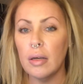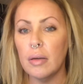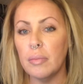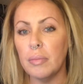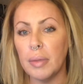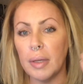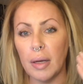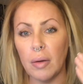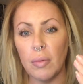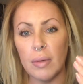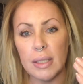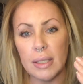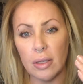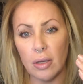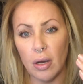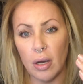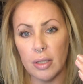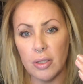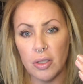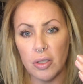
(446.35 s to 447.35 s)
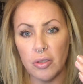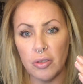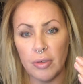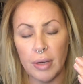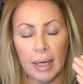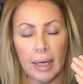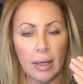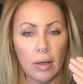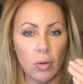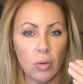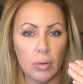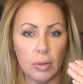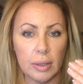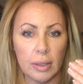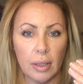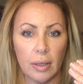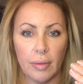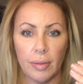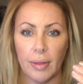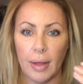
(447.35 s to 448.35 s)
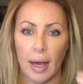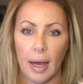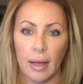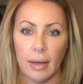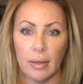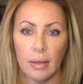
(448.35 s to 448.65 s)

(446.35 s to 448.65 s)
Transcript: But I wasn't concentrating only on that.